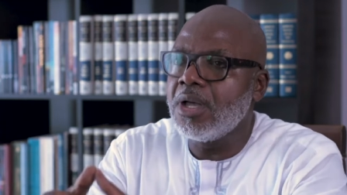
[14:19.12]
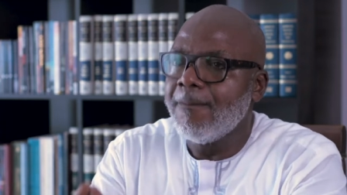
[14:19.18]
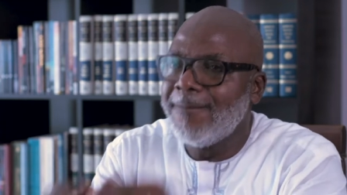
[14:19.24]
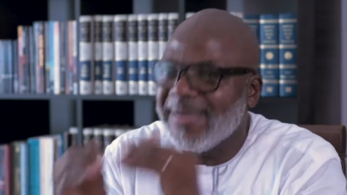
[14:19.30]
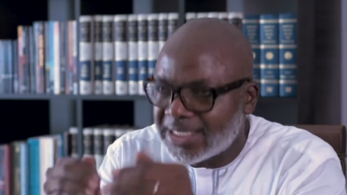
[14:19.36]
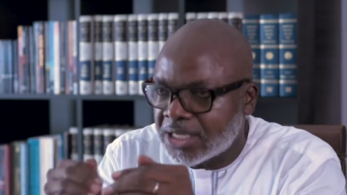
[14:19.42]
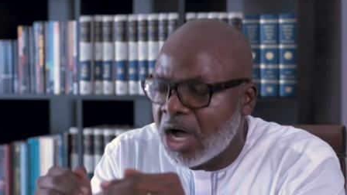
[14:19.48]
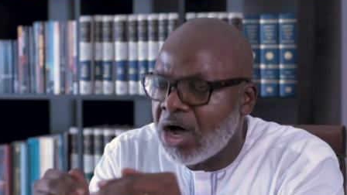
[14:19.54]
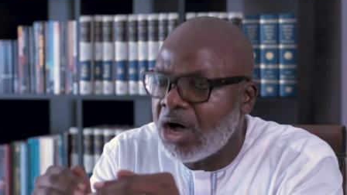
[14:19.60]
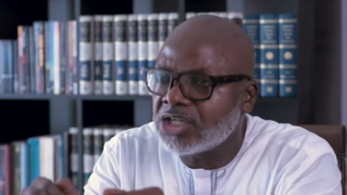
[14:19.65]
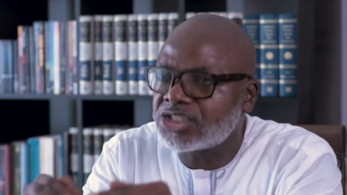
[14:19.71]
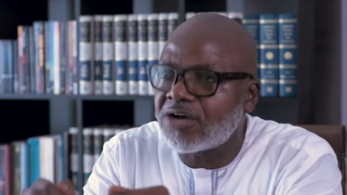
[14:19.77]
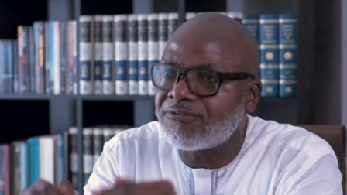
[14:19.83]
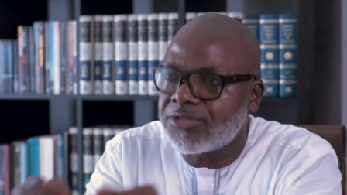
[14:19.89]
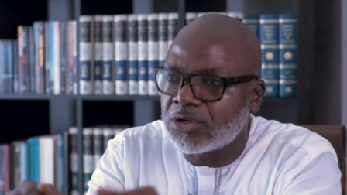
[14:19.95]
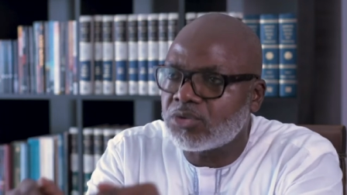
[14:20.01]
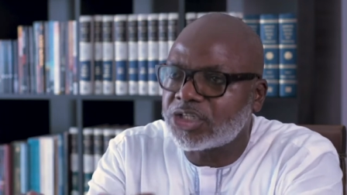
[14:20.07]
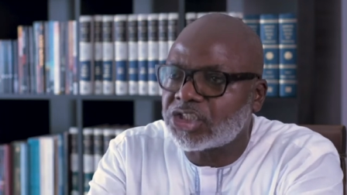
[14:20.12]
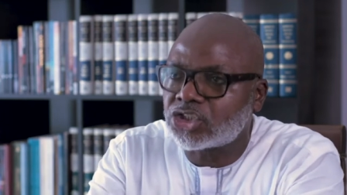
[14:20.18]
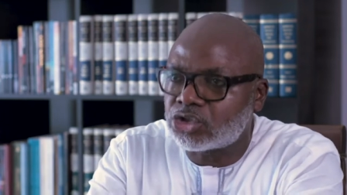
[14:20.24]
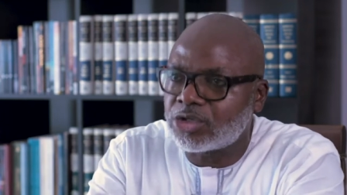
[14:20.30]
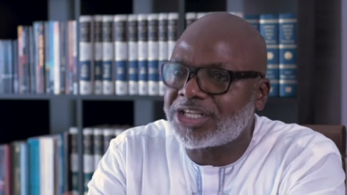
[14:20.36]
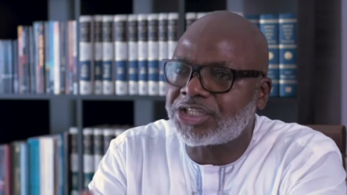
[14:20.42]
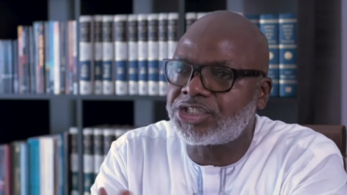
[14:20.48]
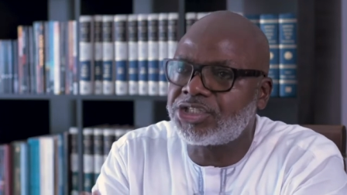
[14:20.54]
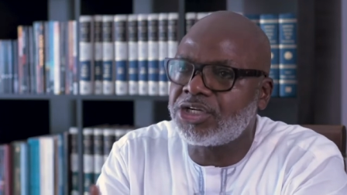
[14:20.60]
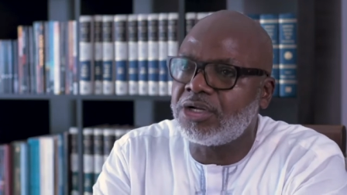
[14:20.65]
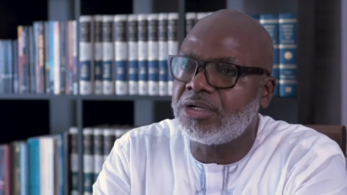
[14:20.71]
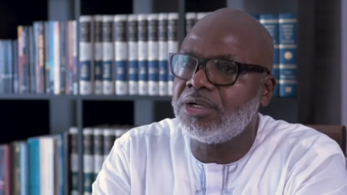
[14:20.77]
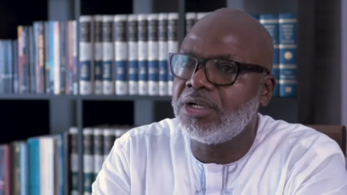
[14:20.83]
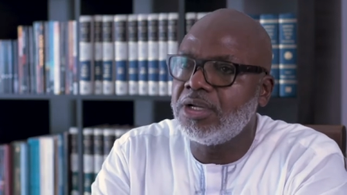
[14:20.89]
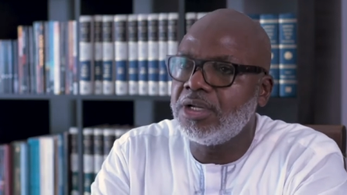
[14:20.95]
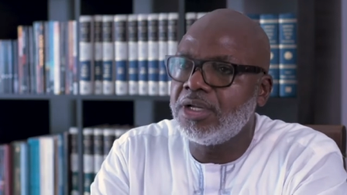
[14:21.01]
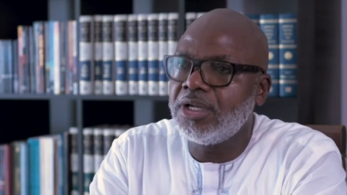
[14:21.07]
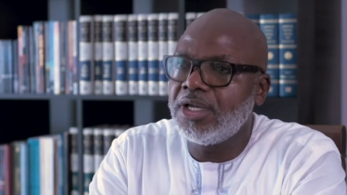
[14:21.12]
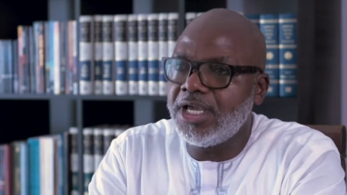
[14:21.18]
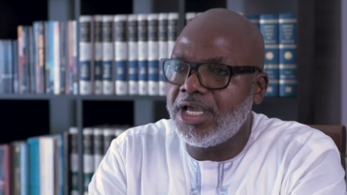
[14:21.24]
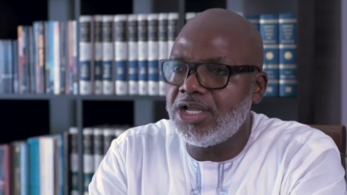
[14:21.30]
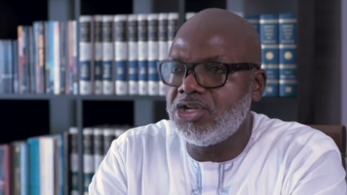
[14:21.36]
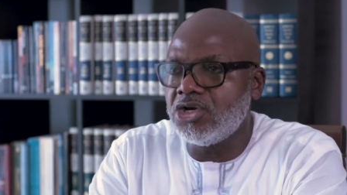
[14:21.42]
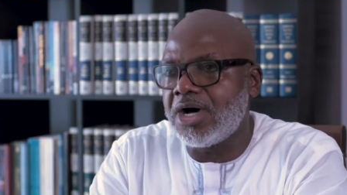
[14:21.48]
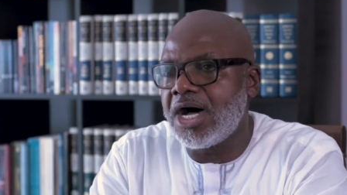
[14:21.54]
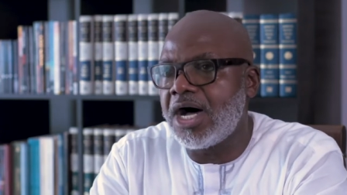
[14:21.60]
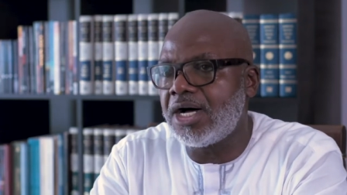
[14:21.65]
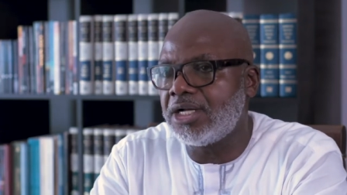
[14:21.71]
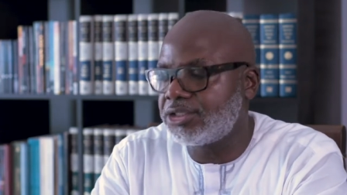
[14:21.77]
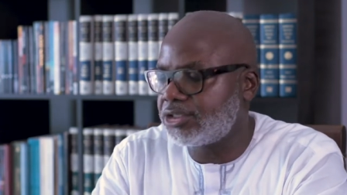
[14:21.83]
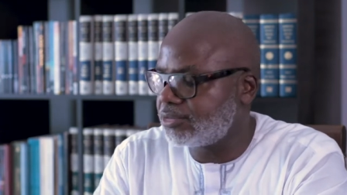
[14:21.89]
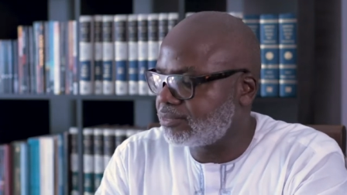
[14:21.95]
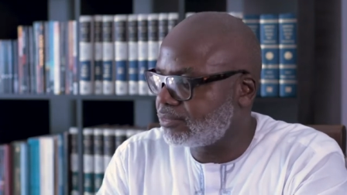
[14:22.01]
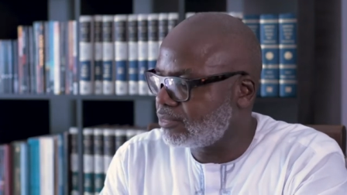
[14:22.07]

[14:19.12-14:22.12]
because of the restriction in your heart.